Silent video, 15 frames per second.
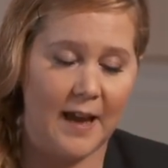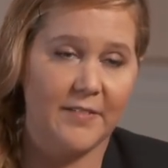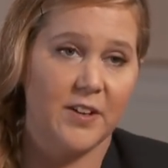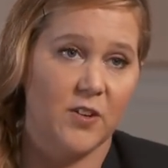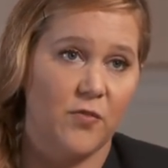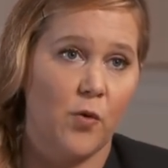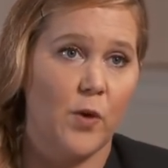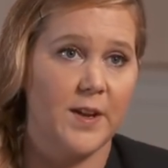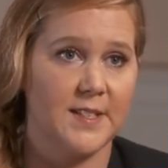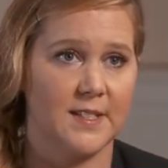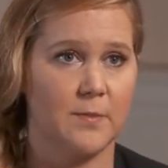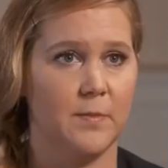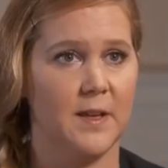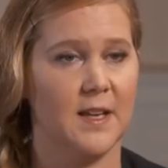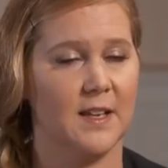having a
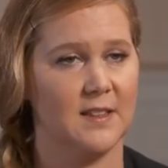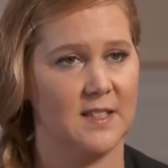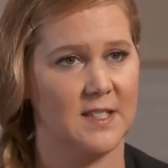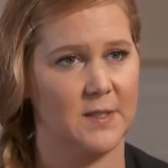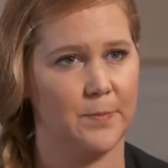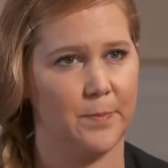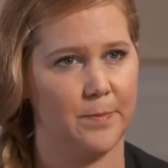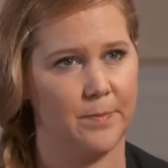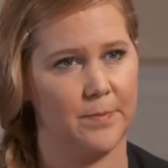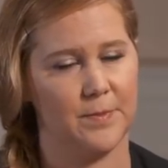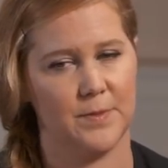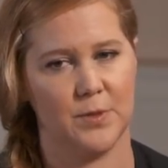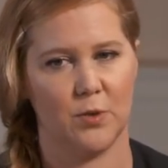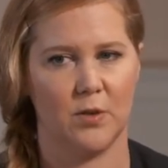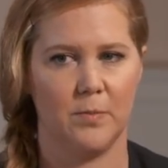voice and being at this
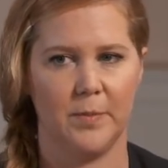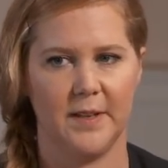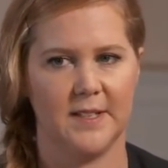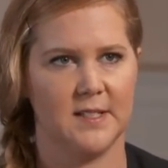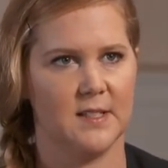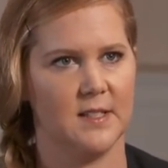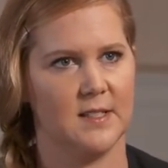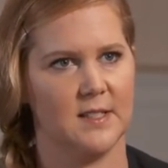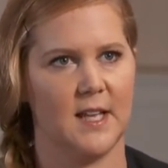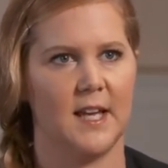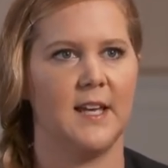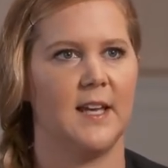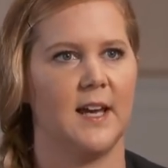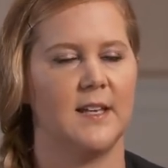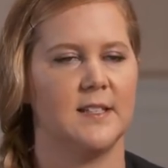sort of place in the
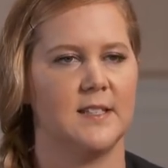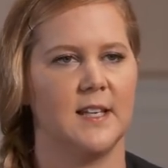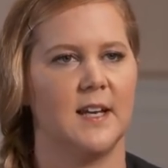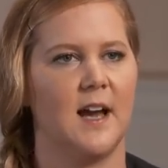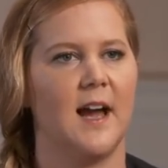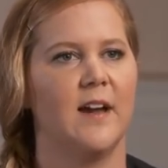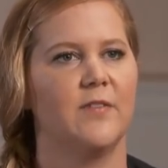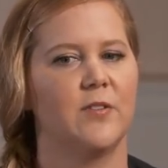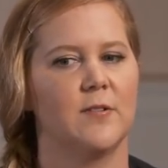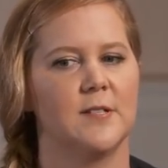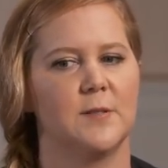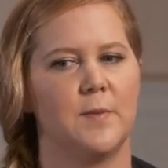zeitgeist, like, I have a